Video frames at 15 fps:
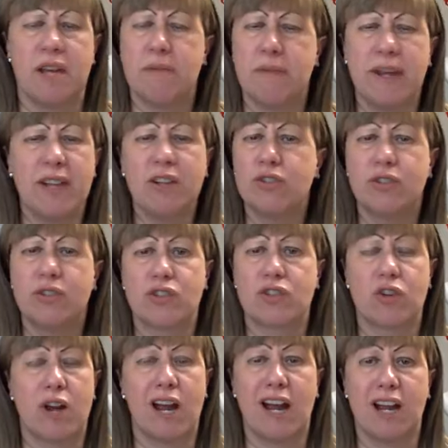Emmanuel
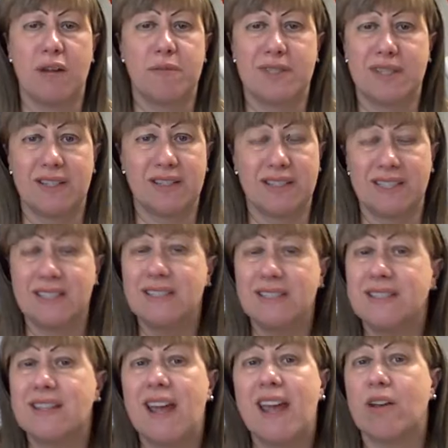describes in
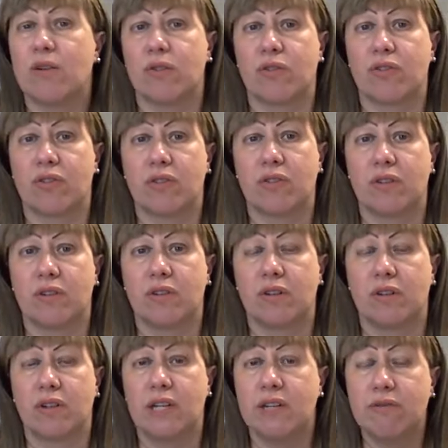details,
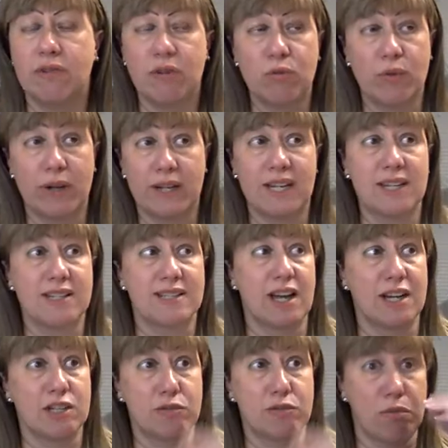even when his
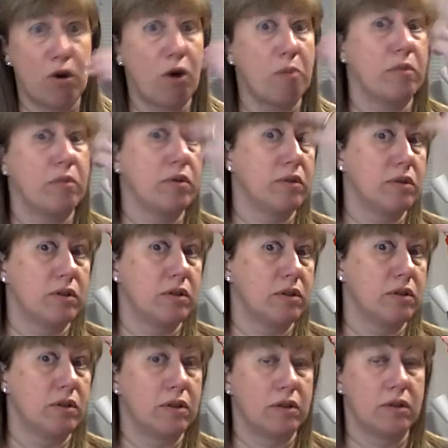eyes pop
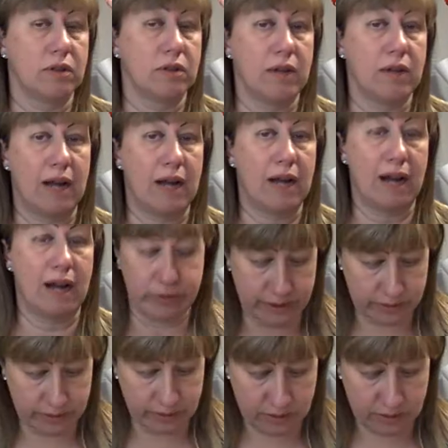out.